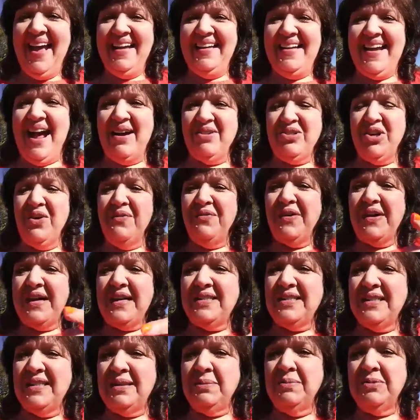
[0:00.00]
Now, don't forget
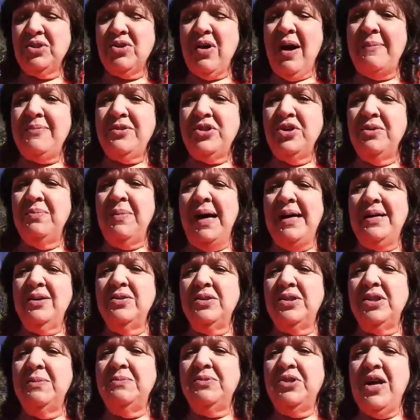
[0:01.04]
to subscribe to my
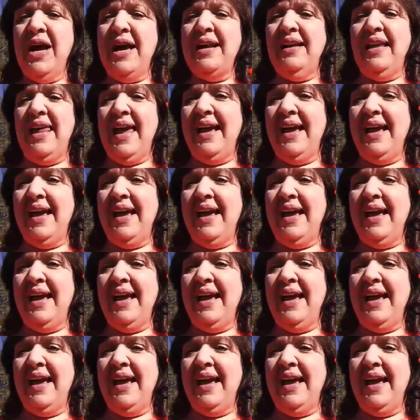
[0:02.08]
YouTube channel.